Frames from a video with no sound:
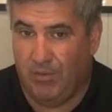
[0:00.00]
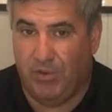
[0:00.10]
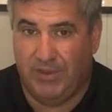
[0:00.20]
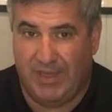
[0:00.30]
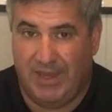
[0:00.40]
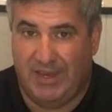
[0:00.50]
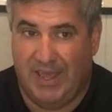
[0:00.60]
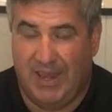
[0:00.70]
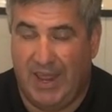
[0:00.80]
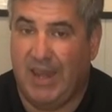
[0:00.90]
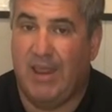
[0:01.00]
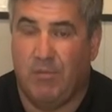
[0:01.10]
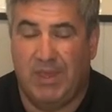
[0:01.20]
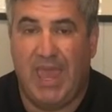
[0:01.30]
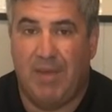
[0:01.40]
Really, they did, and
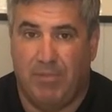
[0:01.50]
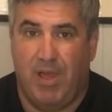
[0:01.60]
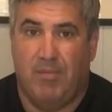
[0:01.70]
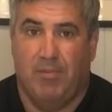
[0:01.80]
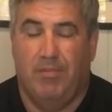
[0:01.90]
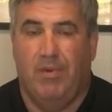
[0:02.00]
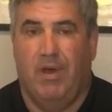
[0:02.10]
we can't blame them.